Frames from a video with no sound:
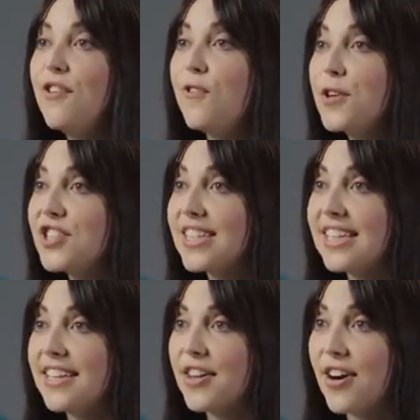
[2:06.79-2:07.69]

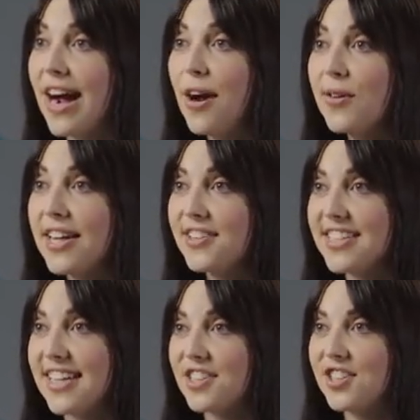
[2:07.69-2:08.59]
Fortunately, there are outlier
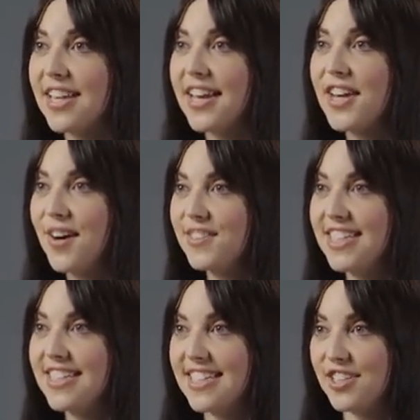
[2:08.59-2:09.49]
detection and
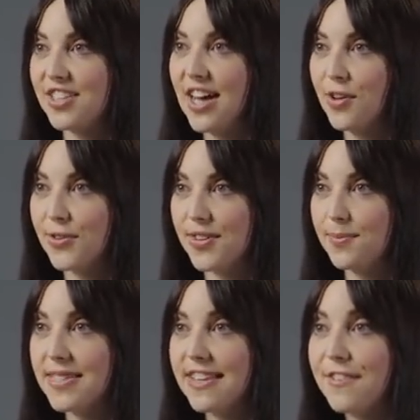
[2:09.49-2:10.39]
novelty detection
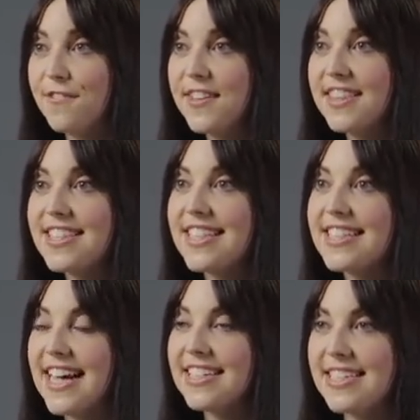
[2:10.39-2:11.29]
algorithms that fit this
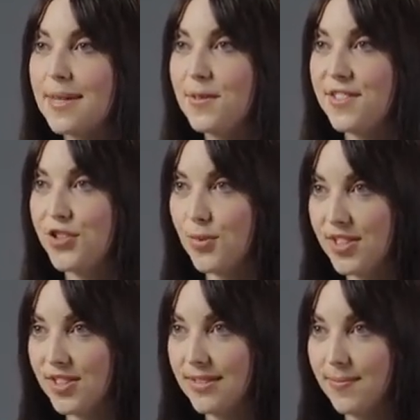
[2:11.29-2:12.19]
exact type of
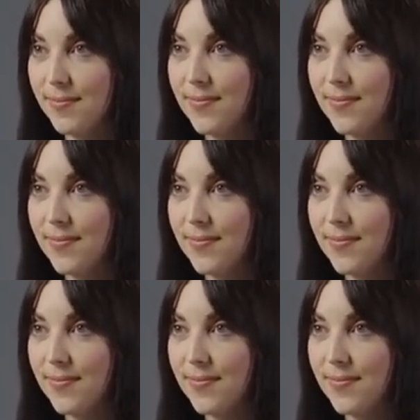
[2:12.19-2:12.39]
situation.